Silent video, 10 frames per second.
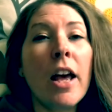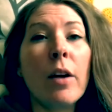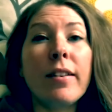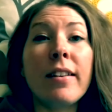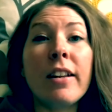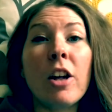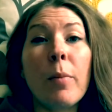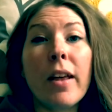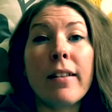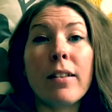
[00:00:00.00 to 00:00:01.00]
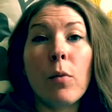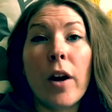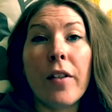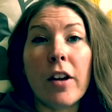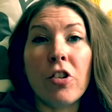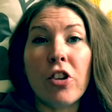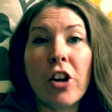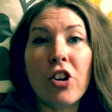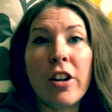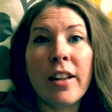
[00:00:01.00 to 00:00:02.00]
it's still, because the way the
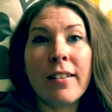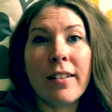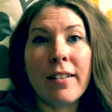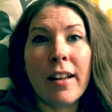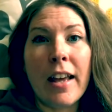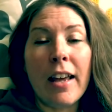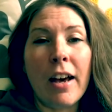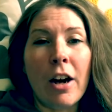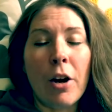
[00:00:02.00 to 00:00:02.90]
construction is, it's like